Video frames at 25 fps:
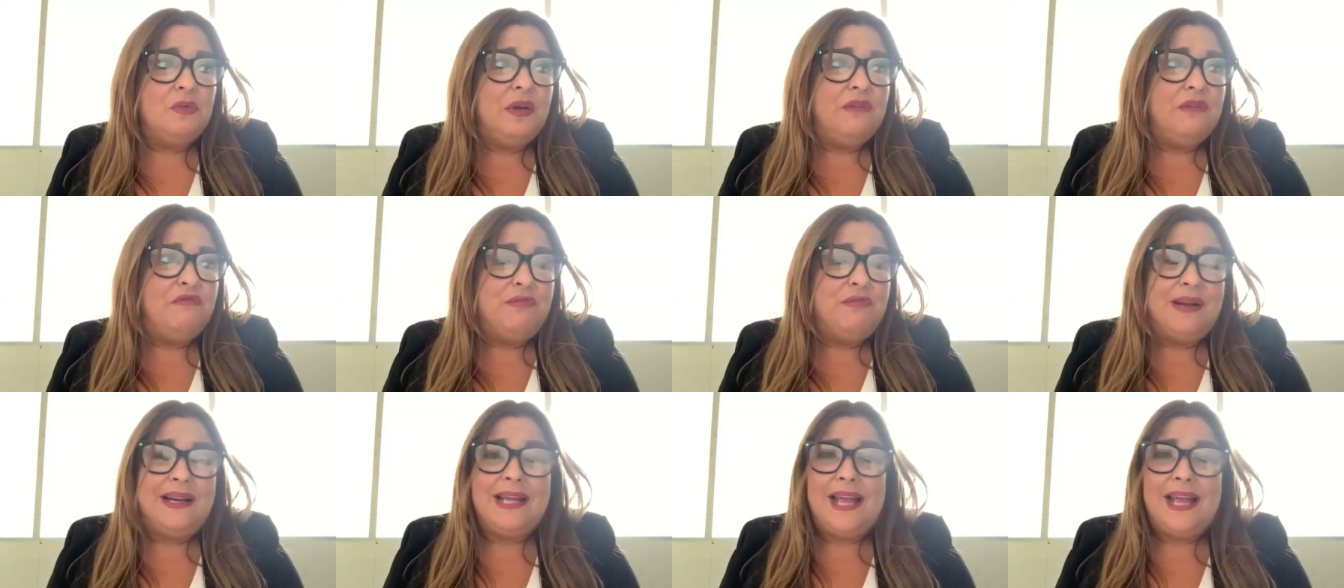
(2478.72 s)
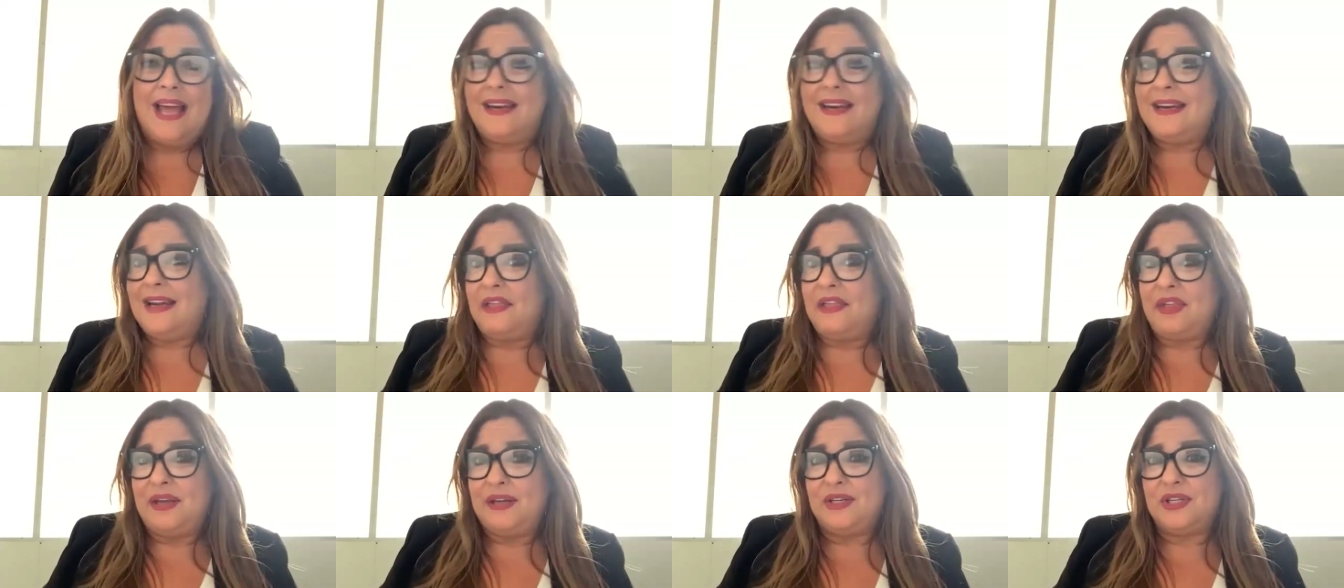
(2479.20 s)
we've really had
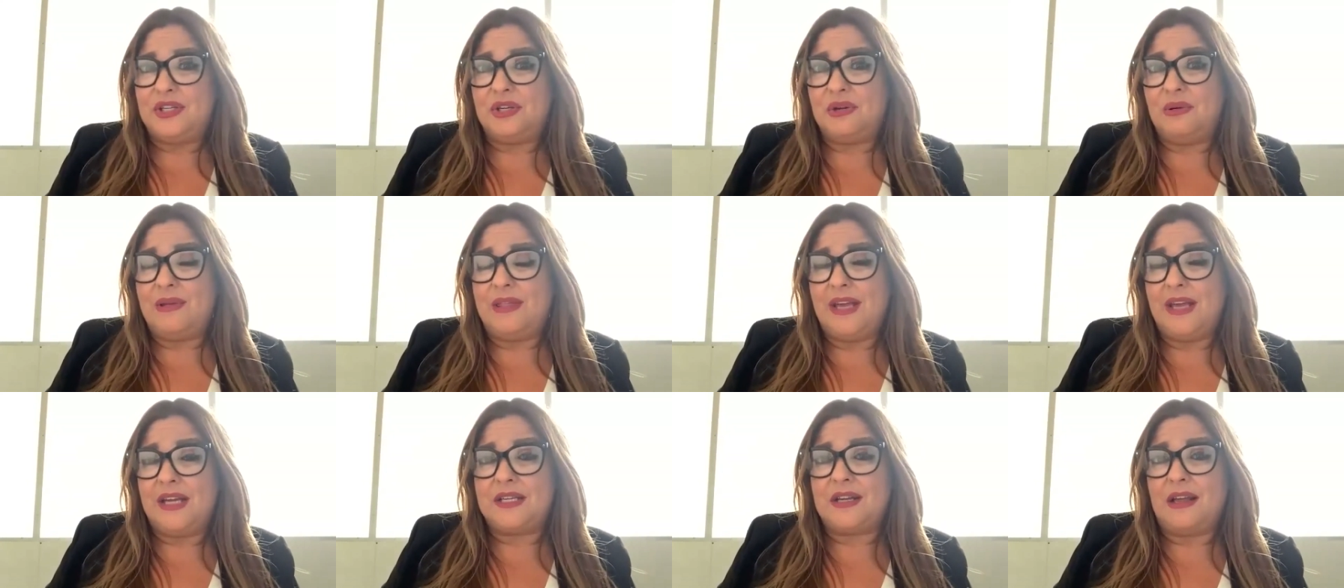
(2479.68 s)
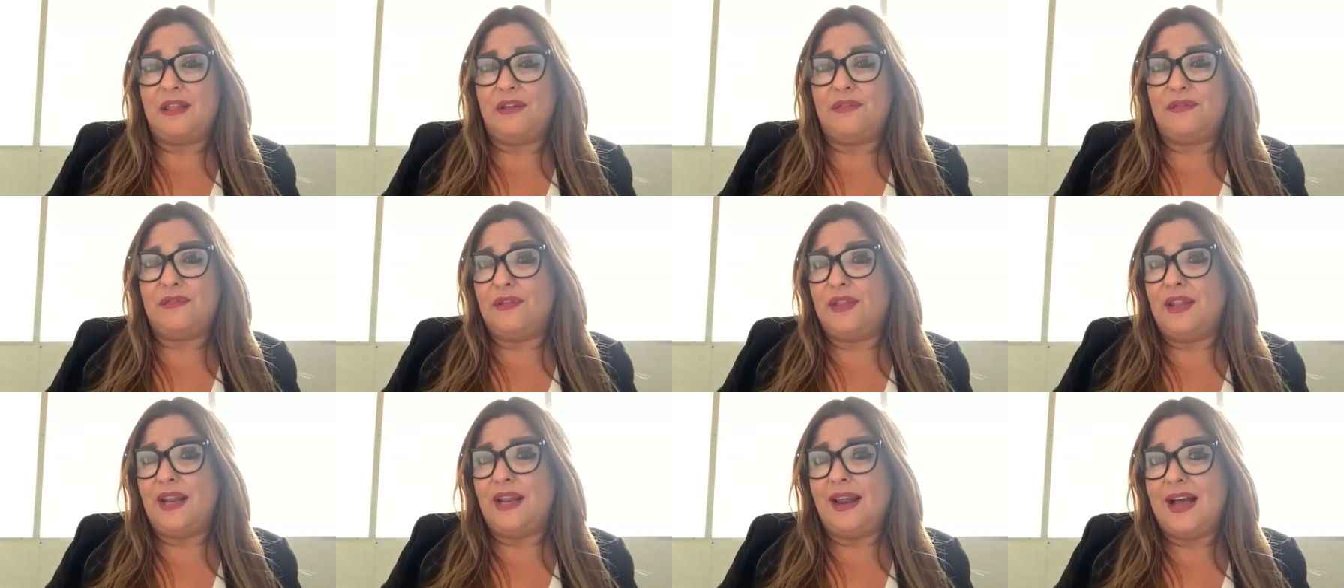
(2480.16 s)
nothing to do with each other
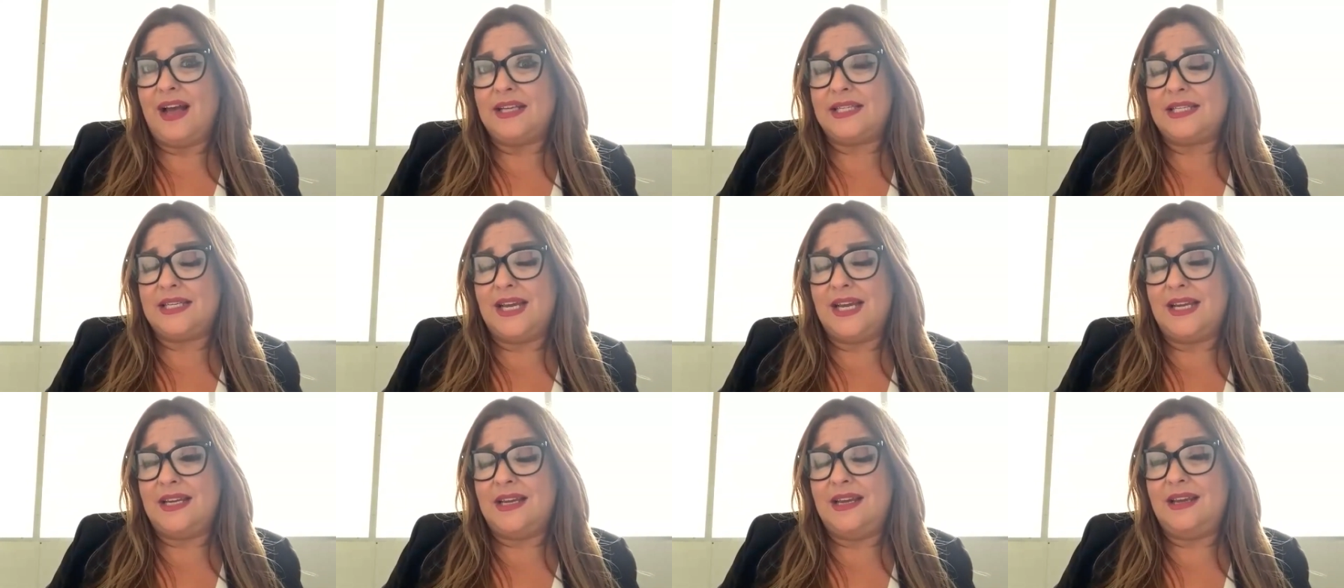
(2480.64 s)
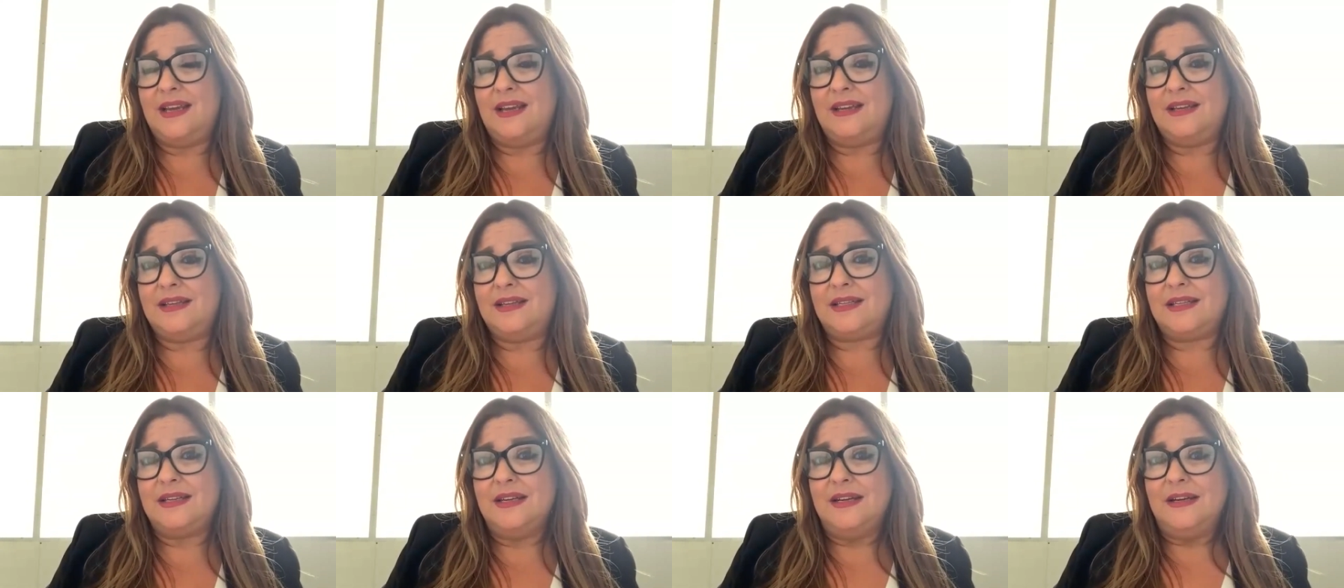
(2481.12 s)
for the last 10
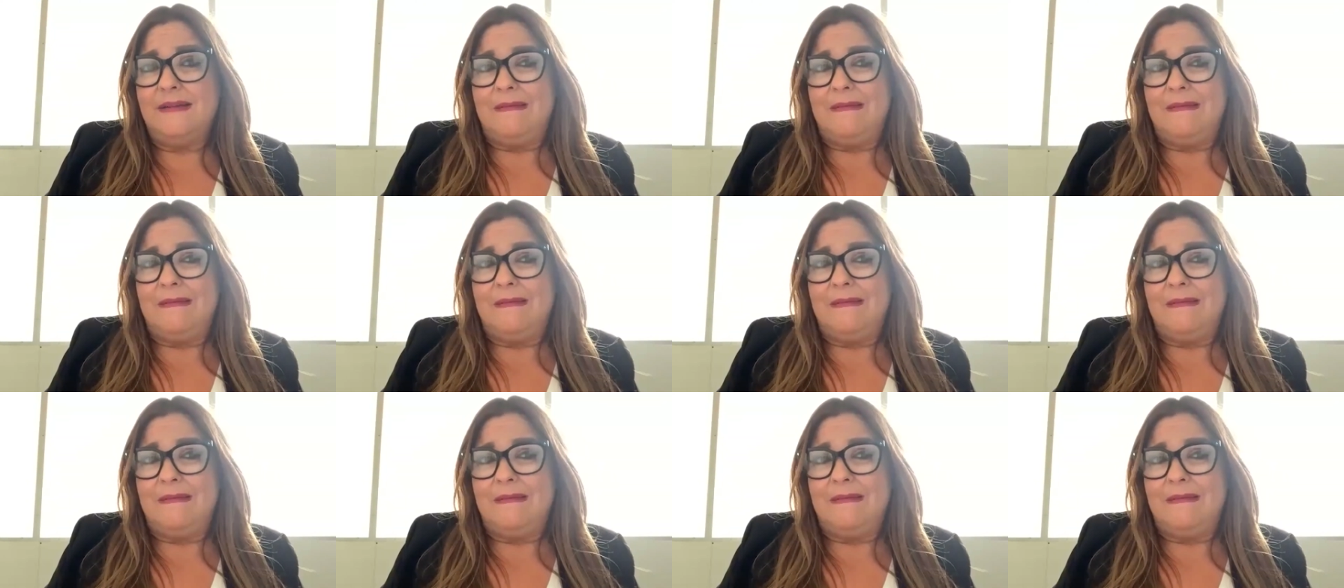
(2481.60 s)
years.